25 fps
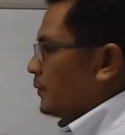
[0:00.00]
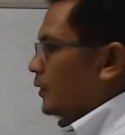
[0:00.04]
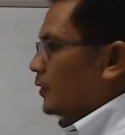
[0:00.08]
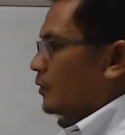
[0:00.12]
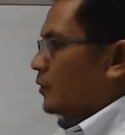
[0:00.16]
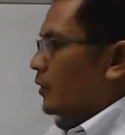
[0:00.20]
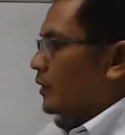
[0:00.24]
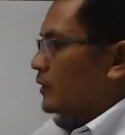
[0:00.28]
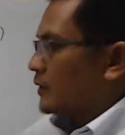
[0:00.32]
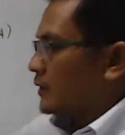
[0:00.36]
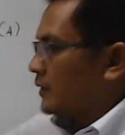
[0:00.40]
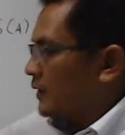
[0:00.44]

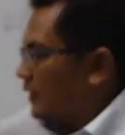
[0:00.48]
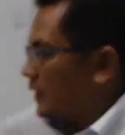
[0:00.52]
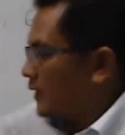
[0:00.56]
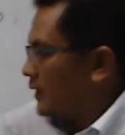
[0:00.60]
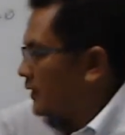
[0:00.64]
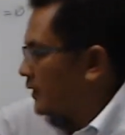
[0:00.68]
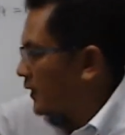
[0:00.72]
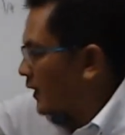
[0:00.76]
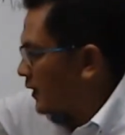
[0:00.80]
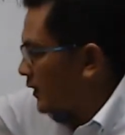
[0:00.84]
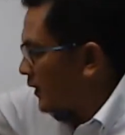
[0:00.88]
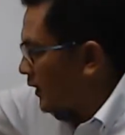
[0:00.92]
because
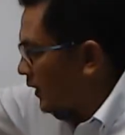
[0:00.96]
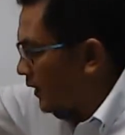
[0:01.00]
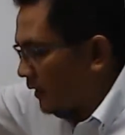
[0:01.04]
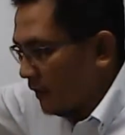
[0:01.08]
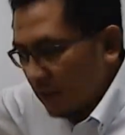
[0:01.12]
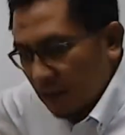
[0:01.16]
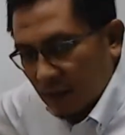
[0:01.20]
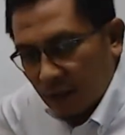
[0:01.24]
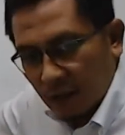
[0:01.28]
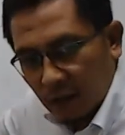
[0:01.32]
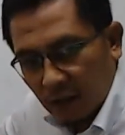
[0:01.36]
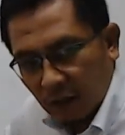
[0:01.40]
it's
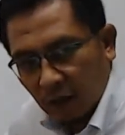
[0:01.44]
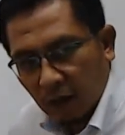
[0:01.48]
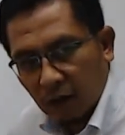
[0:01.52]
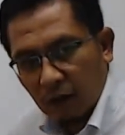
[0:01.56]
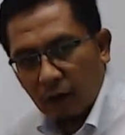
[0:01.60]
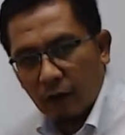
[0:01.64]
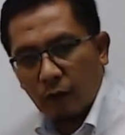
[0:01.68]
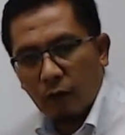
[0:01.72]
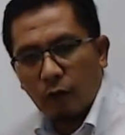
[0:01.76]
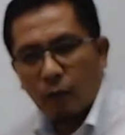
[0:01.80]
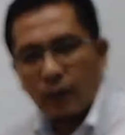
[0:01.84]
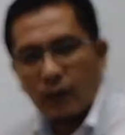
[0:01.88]
turning
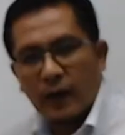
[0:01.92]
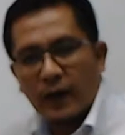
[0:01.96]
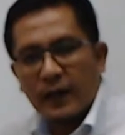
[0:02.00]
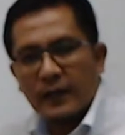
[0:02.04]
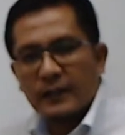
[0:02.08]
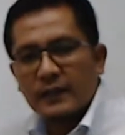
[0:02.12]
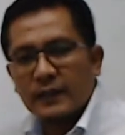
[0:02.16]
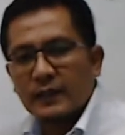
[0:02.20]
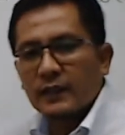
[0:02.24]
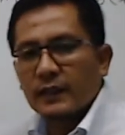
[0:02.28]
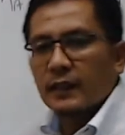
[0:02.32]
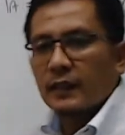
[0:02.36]

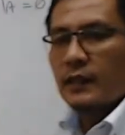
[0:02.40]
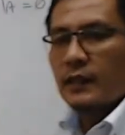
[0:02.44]
clockwise,